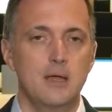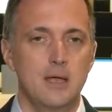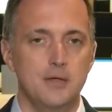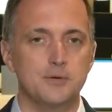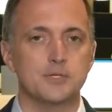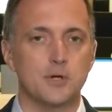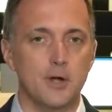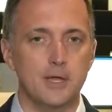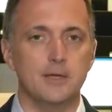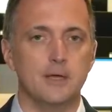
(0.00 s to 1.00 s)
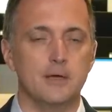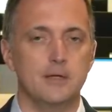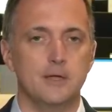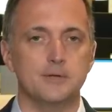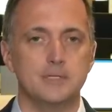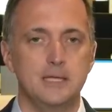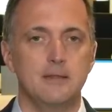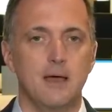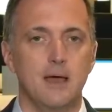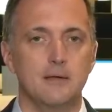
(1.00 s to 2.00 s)
And you're starting to,
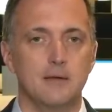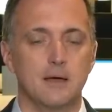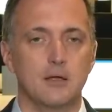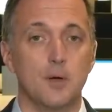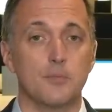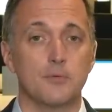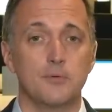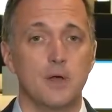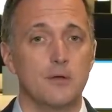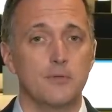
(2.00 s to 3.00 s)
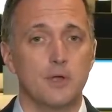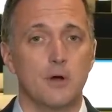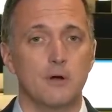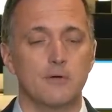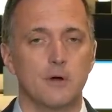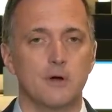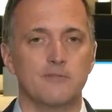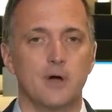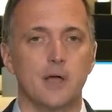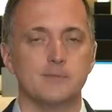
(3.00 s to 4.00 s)
see that come through, not only
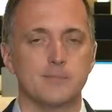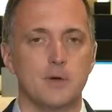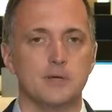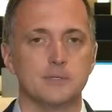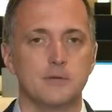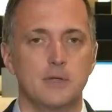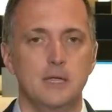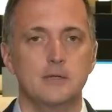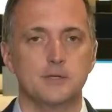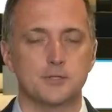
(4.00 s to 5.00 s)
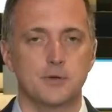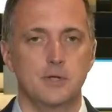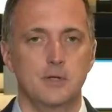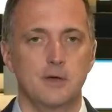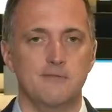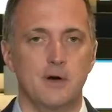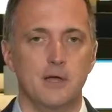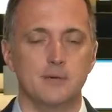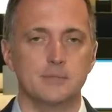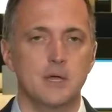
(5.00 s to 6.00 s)
our volumes, but also the industry
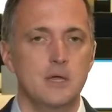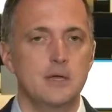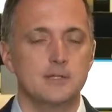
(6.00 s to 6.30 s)
volumes.